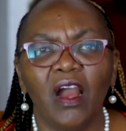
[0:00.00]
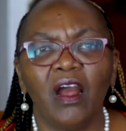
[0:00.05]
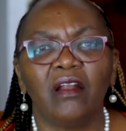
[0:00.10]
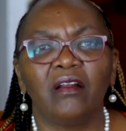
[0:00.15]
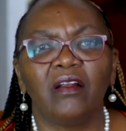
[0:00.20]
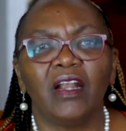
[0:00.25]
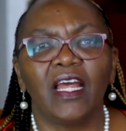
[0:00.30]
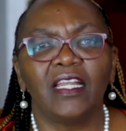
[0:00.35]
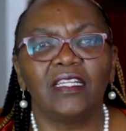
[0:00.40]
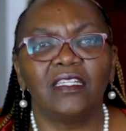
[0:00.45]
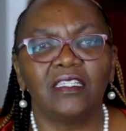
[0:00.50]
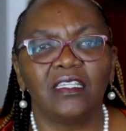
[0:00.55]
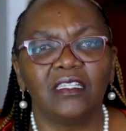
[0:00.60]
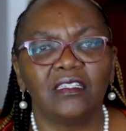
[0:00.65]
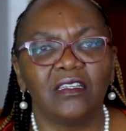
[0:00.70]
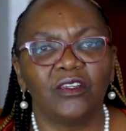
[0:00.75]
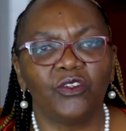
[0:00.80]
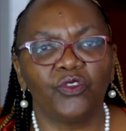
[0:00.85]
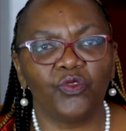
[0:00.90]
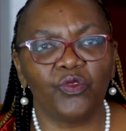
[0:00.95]
you are
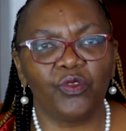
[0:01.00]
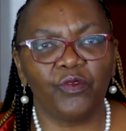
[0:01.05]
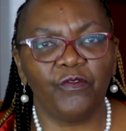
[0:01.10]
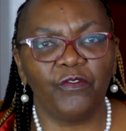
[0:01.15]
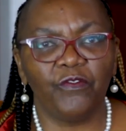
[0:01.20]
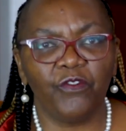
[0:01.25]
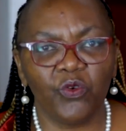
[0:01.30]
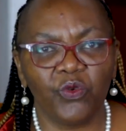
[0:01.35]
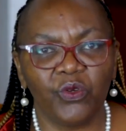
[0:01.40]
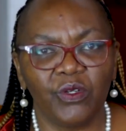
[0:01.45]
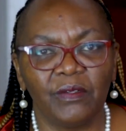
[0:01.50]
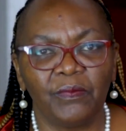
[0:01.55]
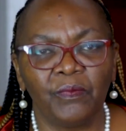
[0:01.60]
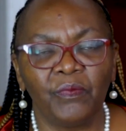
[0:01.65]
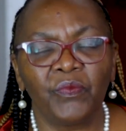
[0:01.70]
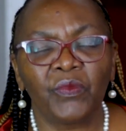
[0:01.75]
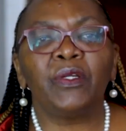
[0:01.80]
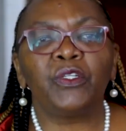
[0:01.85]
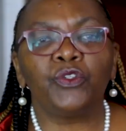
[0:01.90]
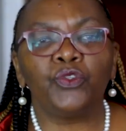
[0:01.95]
addicted to the phone.
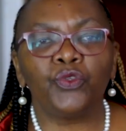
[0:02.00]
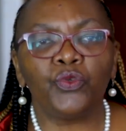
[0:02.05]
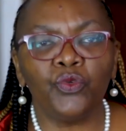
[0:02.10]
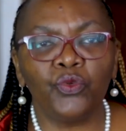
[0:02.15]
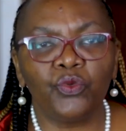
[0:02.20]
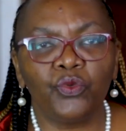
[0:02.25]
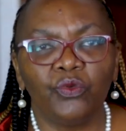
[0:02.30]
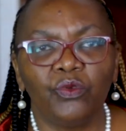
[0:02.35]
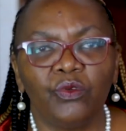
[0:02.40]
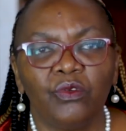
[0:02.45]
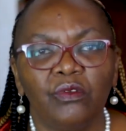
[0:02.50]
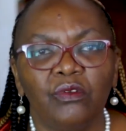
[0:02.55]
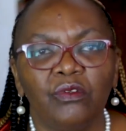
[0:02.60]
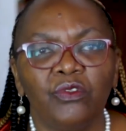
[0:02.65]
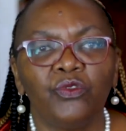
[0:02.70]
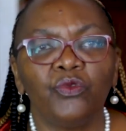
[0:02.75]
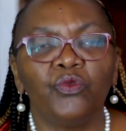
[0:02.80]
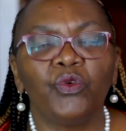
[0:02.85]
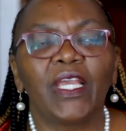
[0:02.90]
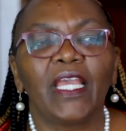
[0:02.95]
Number two,
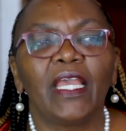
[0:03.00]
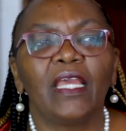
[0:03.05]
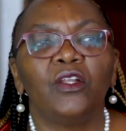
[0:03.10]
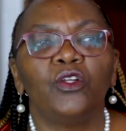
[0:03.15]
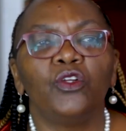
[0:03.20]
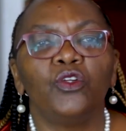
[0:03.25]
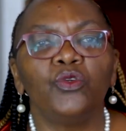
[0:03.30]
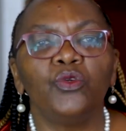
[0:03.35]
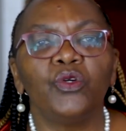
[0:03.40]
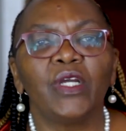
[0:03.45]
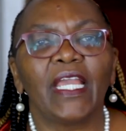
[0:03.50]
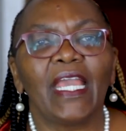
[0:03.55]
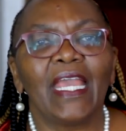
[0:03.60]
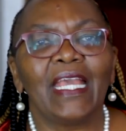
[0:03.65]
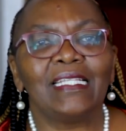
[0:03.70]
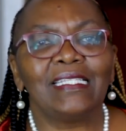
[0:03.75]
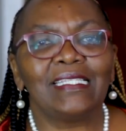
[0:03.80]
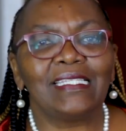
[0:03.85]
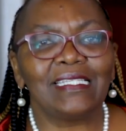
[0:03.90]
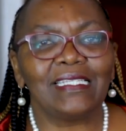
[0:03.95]
you can look
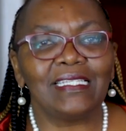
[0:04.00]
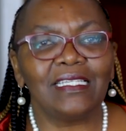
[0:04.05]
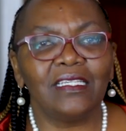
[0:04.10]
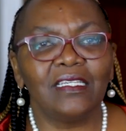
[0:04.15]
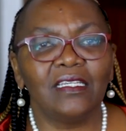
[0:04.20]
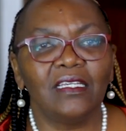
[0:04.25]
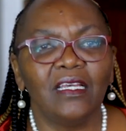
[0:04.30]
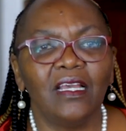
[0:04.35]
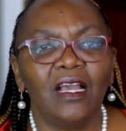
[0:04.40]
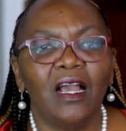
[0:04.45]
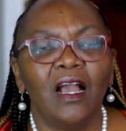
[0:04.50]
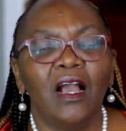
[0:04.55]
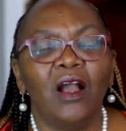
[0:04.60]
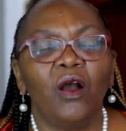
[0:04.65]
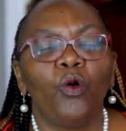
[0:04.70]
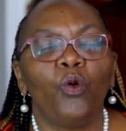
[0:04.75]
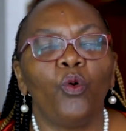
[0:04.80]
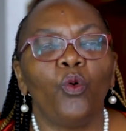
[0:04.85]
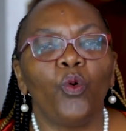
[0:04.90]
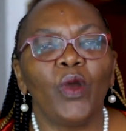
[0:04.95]
and see
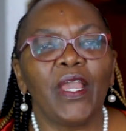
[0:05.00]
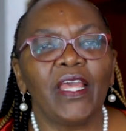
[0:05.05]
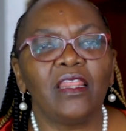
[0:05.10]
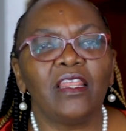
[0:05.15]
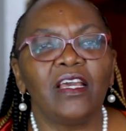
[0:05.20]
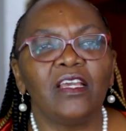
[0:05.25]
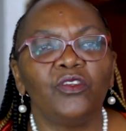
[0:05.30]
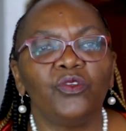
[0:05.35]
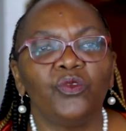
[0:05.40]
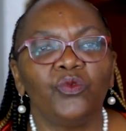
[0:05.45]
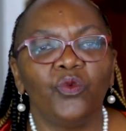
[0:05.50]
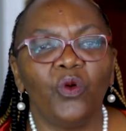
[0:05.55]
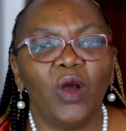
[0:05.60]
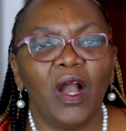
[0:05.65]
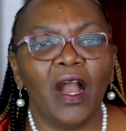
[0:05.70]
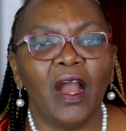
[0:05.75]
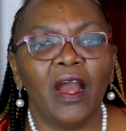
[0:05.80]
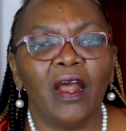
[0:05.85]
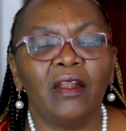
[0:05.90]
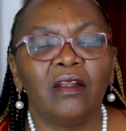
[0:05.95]
whether you
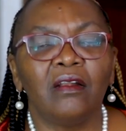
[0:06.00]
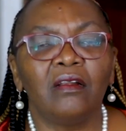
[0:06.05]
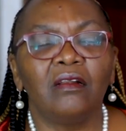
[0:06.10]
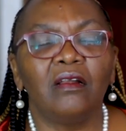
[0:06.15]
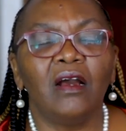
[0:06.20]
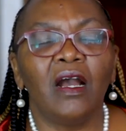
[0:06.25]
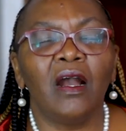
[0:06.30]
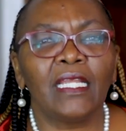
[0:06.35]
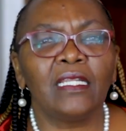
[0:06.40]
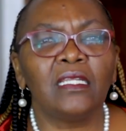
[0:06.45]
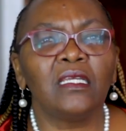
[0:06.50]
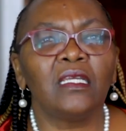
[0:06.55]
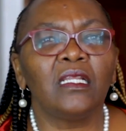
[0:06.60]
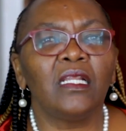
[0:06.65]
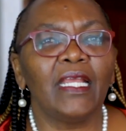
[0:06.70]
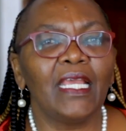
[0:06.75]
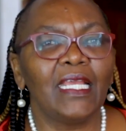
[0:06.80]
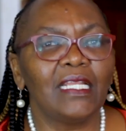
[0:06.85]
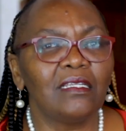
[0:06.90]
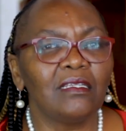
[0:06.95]
are
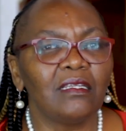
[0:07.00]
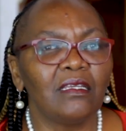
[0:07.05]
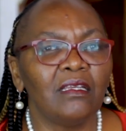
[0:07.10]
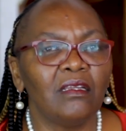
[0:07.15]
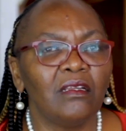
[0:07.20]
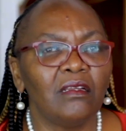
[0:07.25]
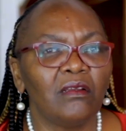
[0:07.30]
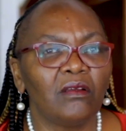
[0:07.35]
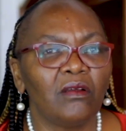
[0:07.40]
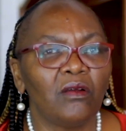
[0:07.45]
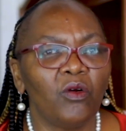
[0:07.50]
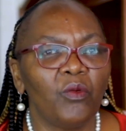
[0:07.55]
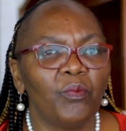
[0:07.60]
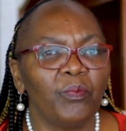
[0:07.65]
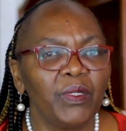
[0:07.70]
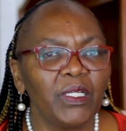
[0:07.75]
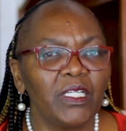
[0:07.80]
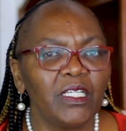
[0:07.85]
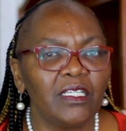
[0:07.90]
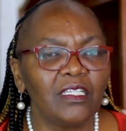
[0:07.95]
getting late in
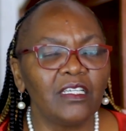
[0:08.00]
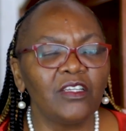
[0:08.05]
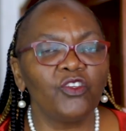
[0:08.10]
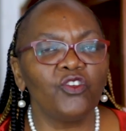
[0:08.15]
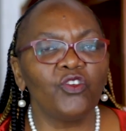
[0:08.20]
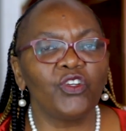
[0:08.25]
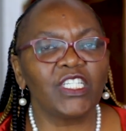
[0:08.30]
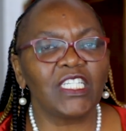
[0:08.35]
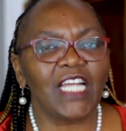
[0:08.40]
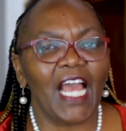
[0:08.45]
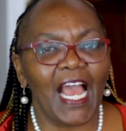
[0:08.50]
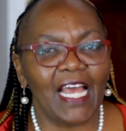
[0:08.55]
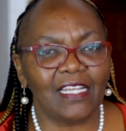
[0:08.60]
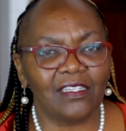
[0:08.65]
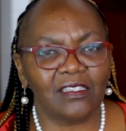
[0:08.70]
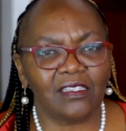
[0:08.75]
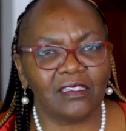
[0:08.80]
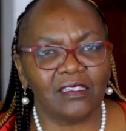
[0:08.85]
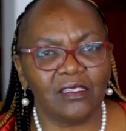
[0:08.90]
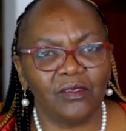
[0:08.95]
completing your
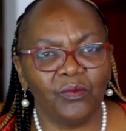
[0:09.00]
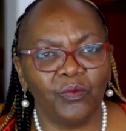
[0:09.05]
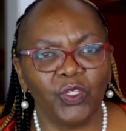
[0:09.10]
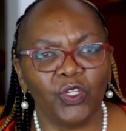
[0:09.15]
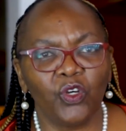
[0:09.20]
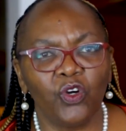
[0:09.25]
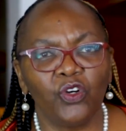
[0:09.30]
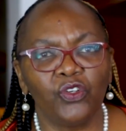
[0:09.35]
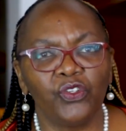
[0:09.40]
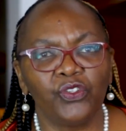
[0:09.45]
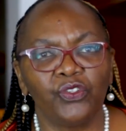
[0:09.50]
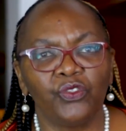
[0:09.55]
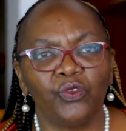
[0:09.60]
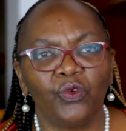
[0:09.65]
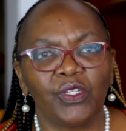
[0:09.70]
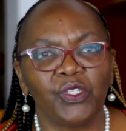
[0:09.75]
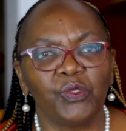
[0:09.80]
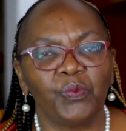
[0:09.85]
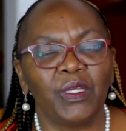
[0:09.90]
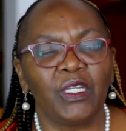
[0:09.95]
tasks because
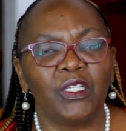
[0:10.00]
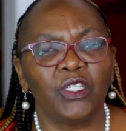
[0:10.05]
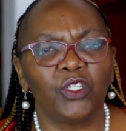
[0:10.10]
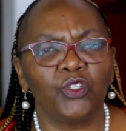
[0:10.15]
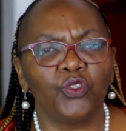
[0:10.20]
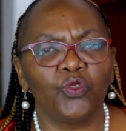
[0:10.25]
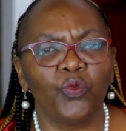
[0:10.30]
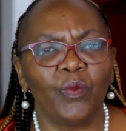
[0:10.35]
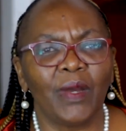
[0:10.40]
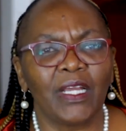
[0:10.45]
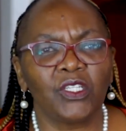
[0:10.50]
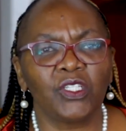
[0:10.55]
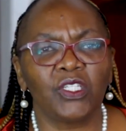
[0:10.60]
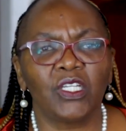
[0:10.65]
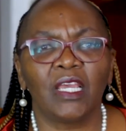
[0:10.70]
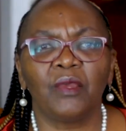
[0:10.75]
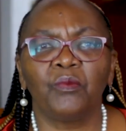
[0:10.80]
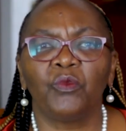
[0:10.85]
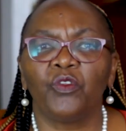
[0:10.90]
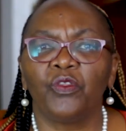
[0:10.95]
you are spending too
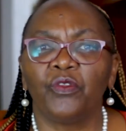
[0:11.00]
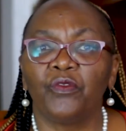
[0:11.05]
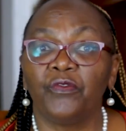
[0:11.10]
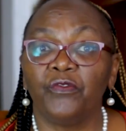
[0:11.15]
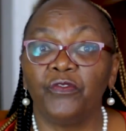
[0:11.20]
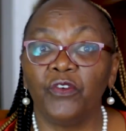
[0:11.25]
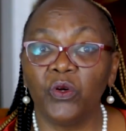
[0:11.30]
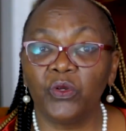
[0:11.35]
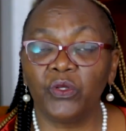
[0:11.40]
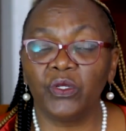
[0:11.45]
much time on the